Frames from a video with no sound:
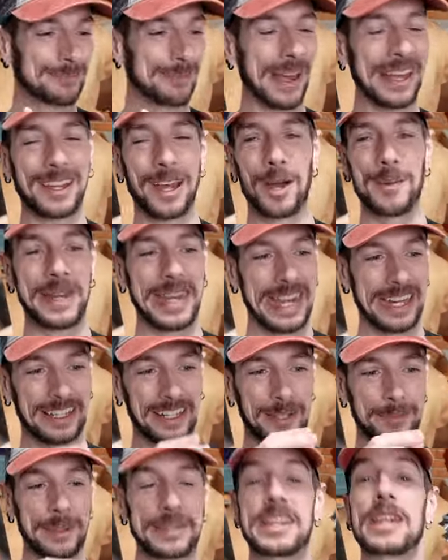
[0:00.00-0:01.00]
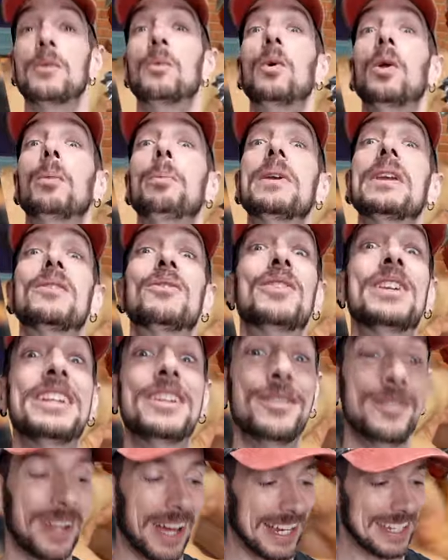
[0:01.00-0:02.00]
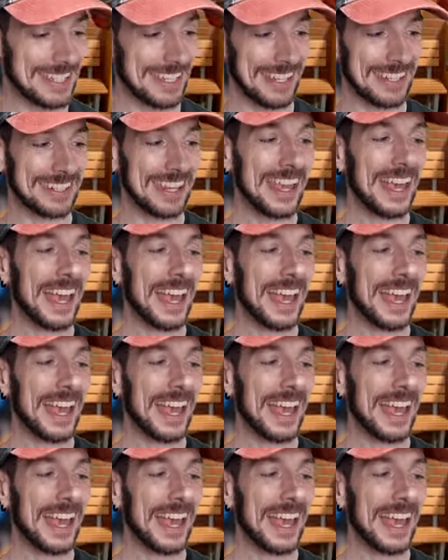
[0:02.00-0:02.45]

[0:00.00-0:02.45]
back home in England, but they will be reunited